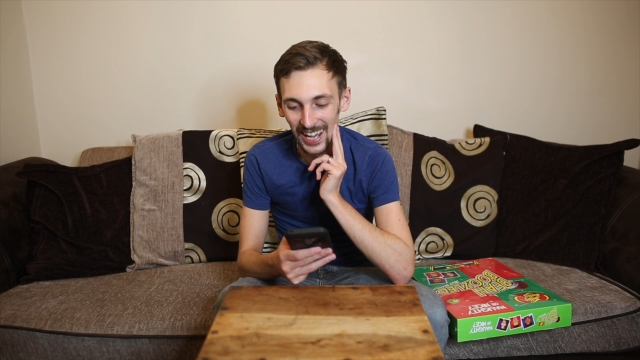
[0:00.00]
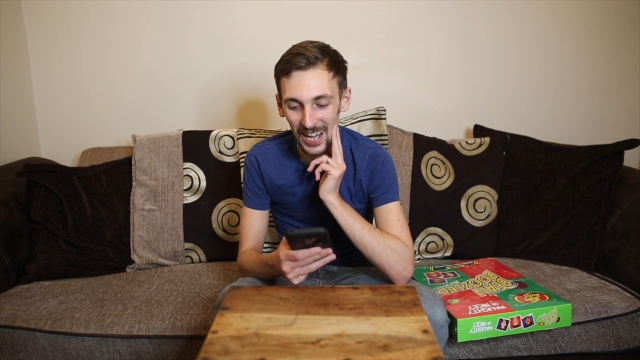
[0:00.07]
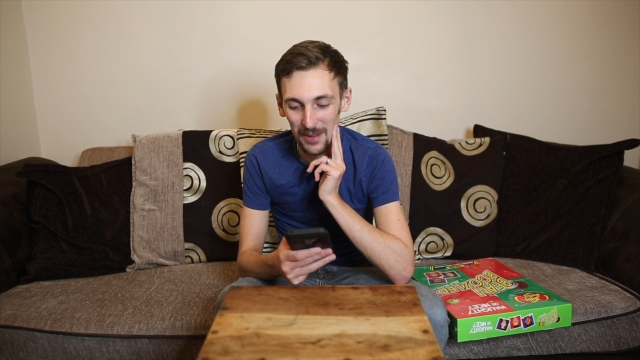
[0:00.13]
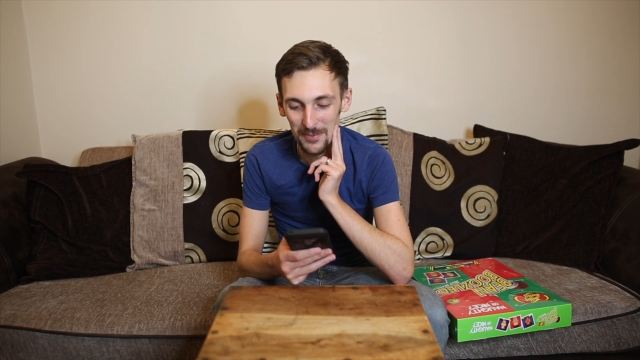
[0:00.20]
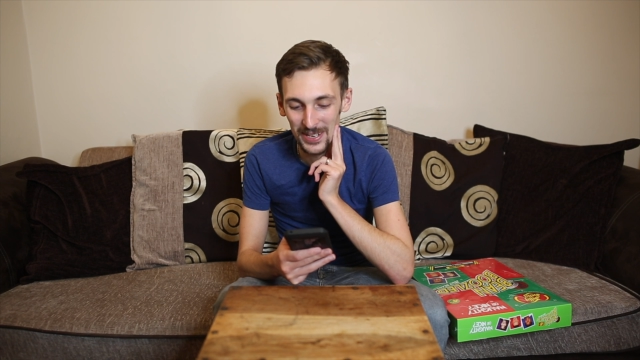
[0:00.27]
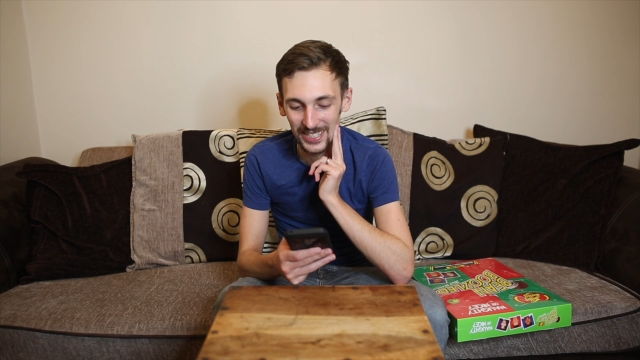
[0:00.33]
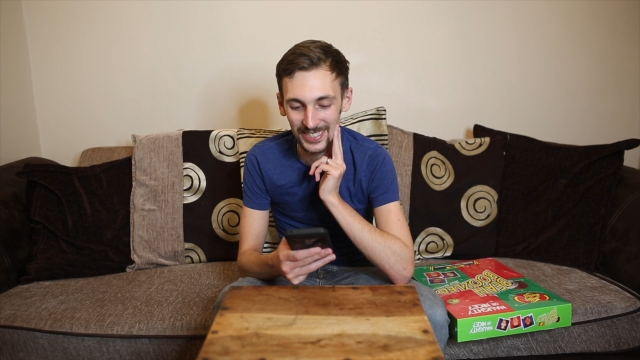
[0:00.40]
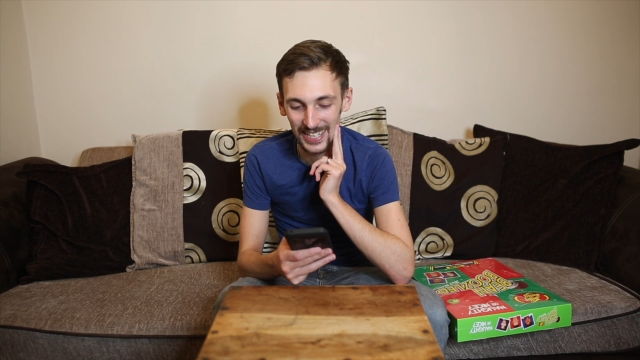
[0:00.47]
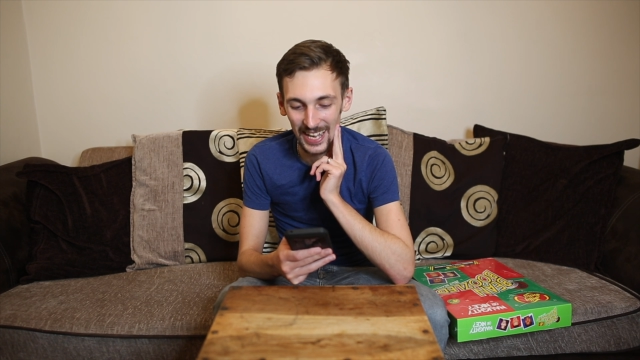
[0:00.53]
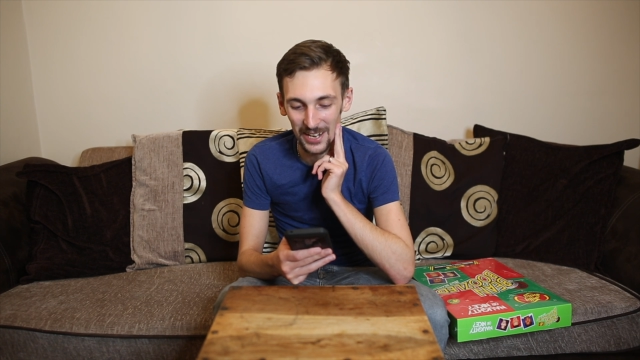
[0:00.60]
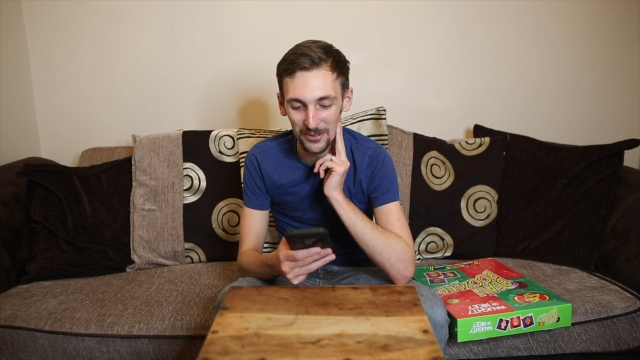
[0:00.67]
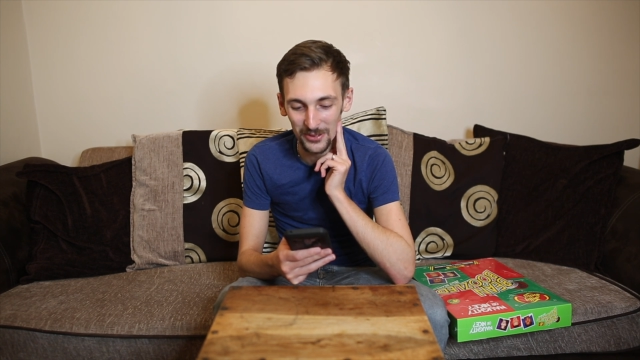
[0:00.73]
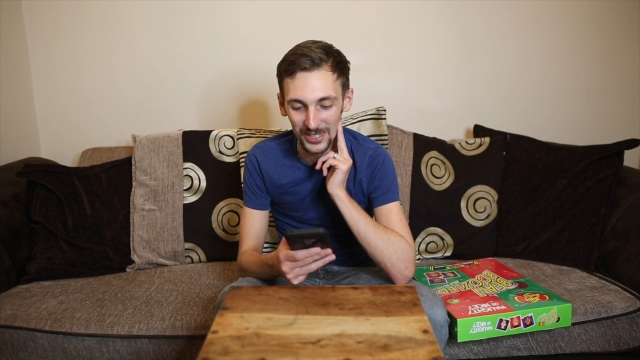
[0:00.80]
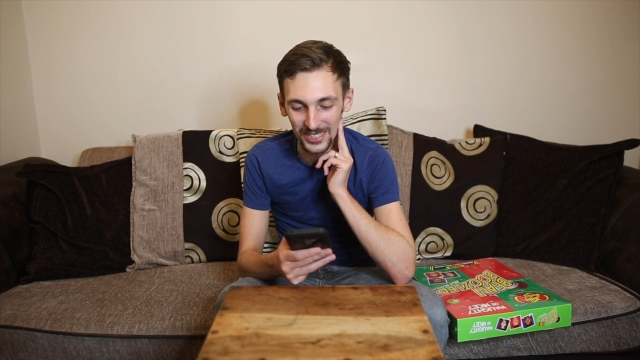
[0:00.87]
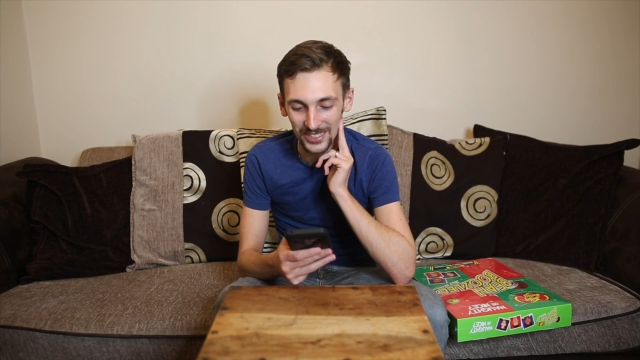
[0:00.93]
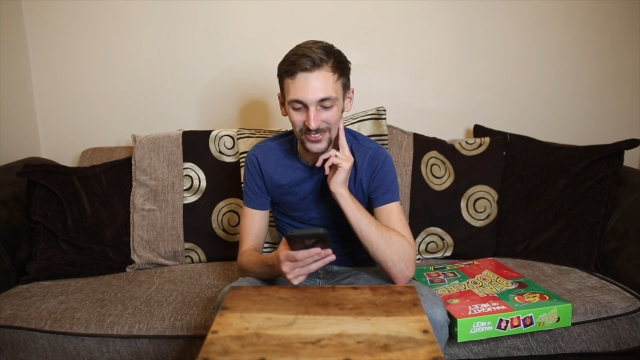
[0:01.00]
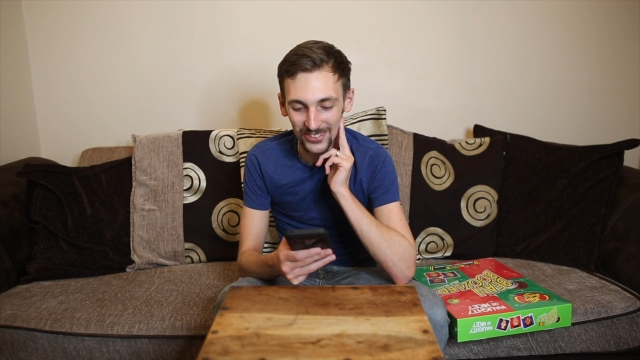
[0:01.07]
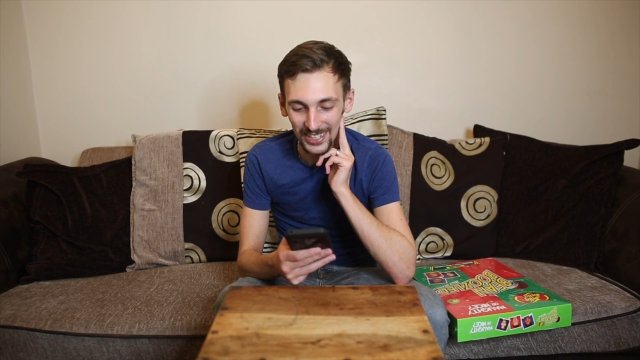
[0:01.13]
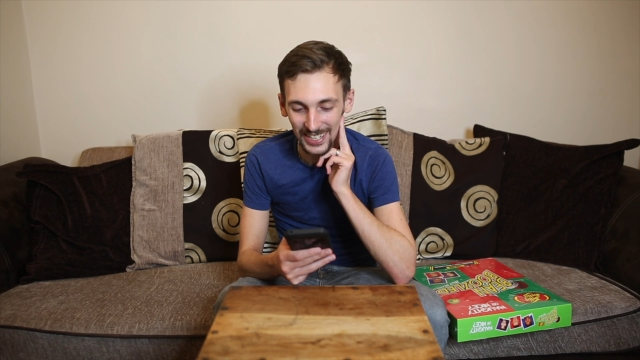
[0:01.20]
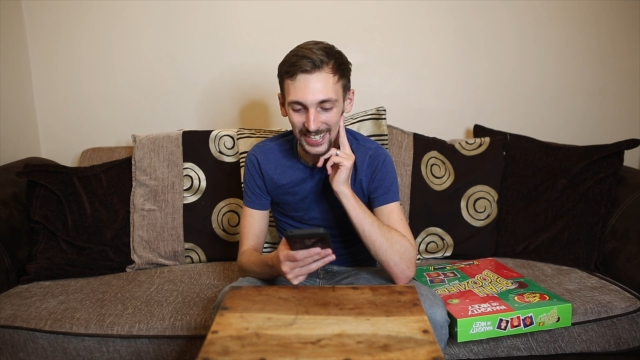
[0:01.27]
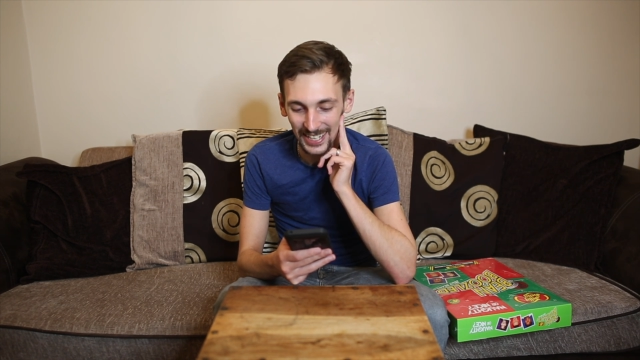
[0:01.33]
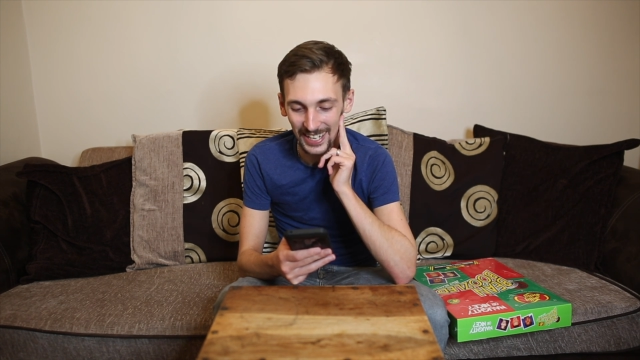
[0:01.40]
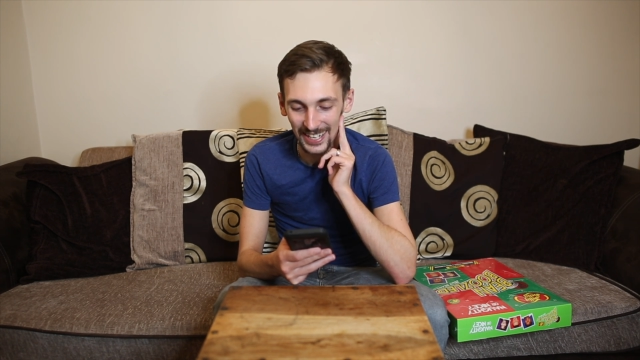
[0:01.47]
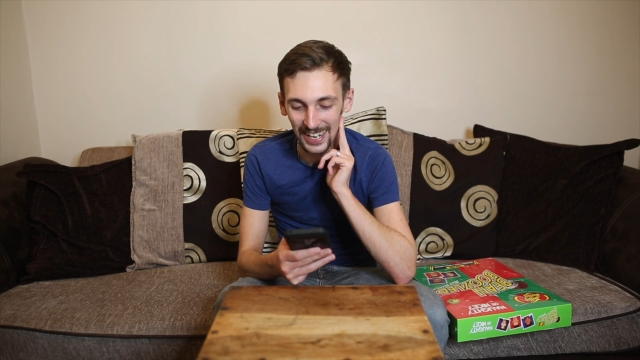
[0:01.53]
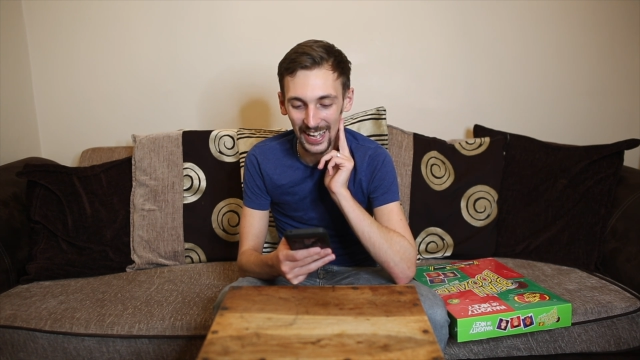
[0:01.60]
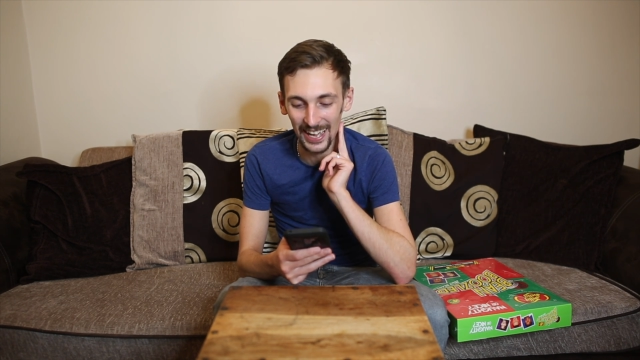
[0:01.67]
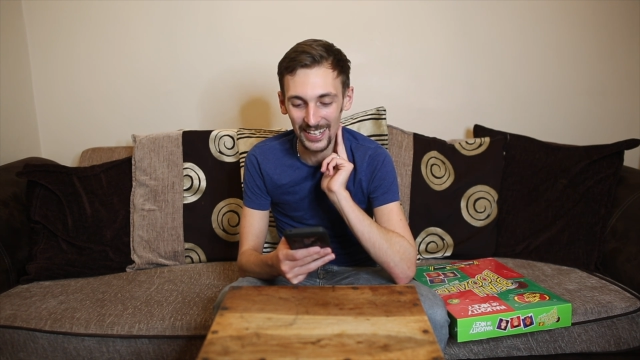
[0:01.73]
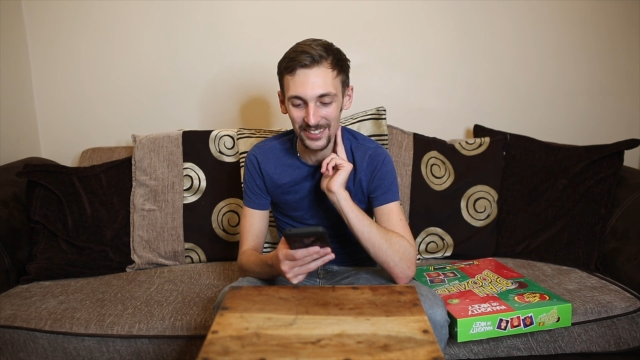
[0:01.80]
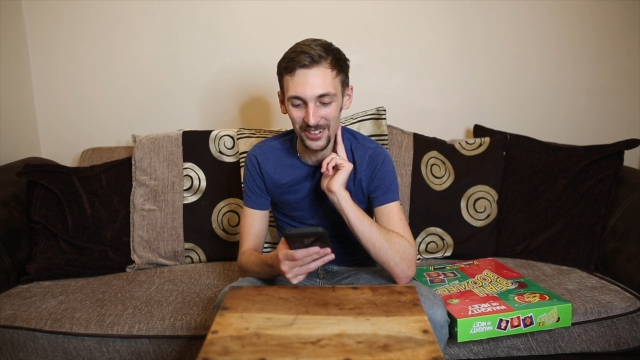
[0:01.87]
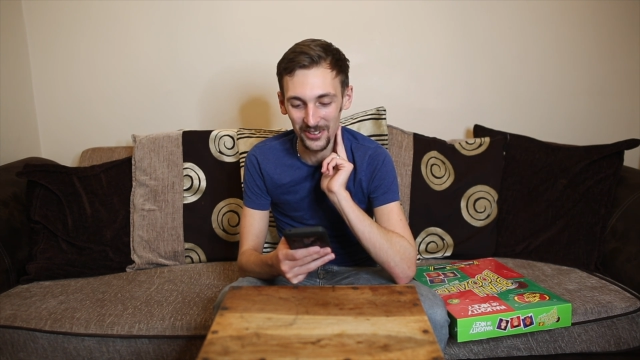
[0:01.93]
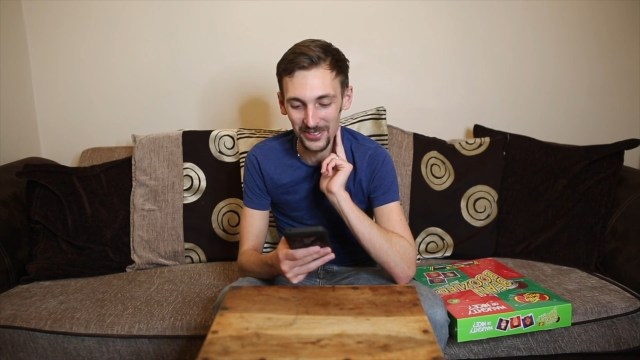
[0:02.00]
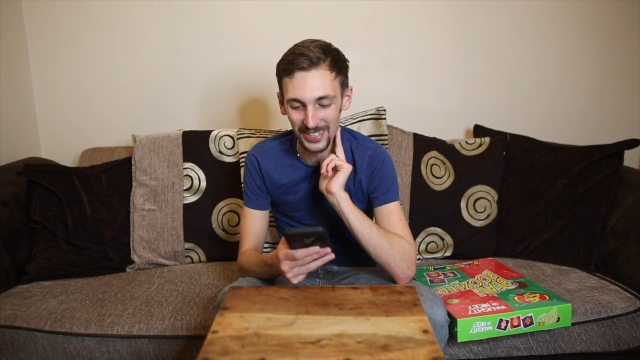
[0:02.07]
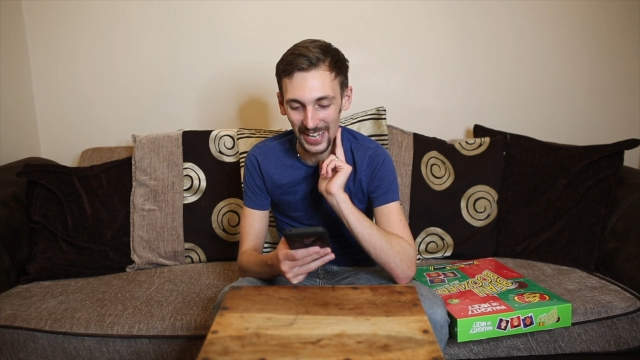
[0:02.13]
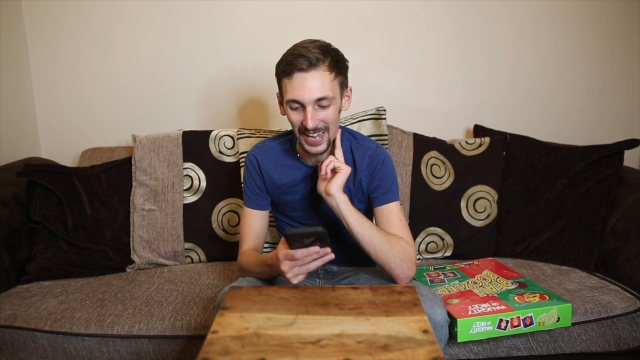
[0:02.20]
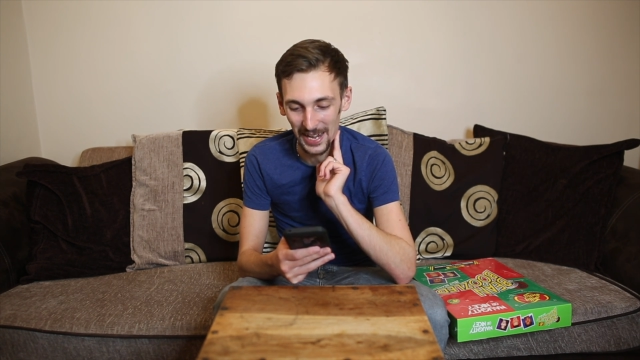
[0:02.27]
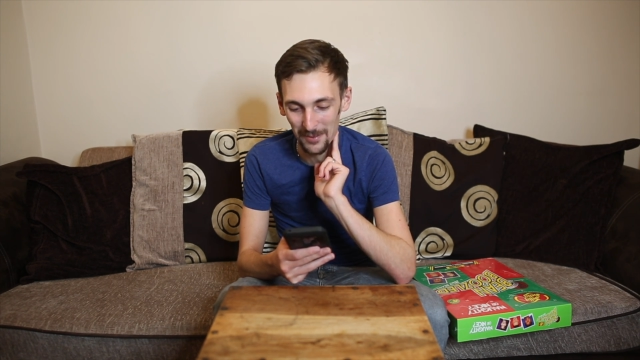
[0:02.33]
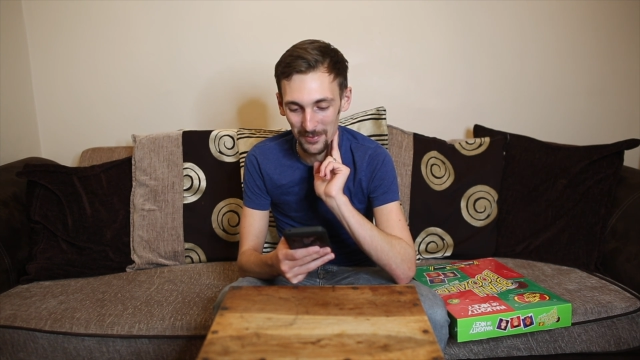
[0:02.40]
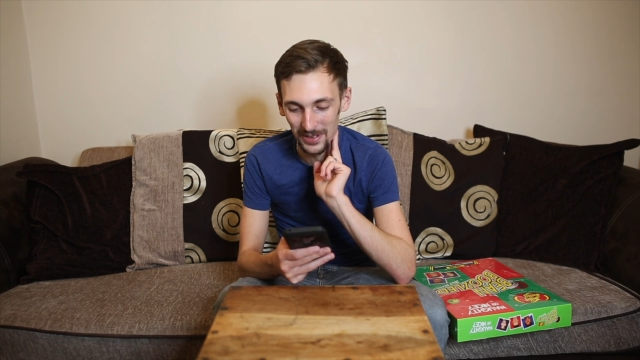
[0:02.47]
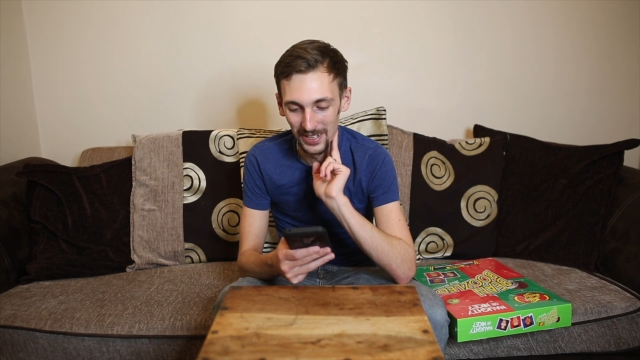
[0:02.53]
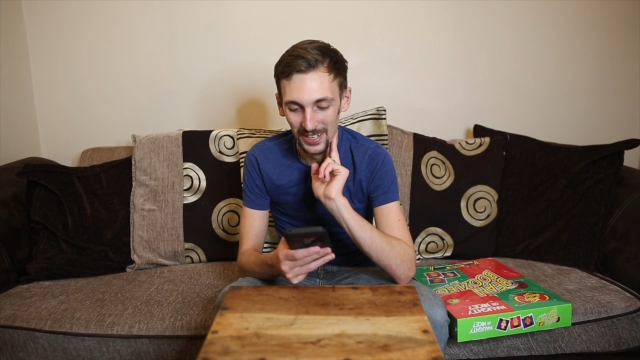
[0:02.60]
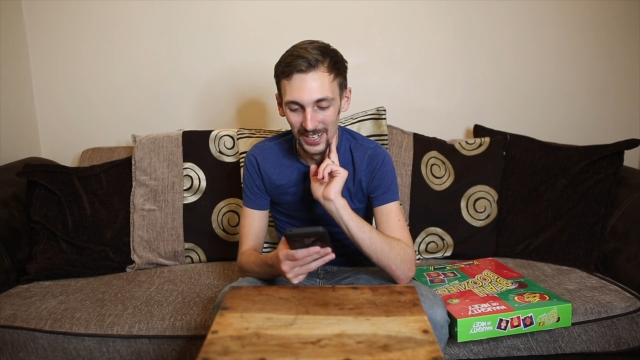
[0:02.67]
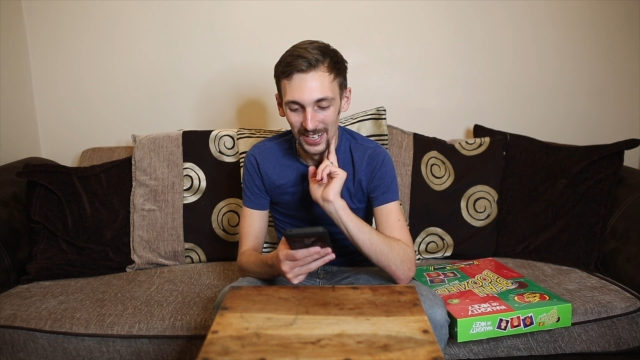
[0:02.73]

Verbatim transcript: I missed that it was really an adult game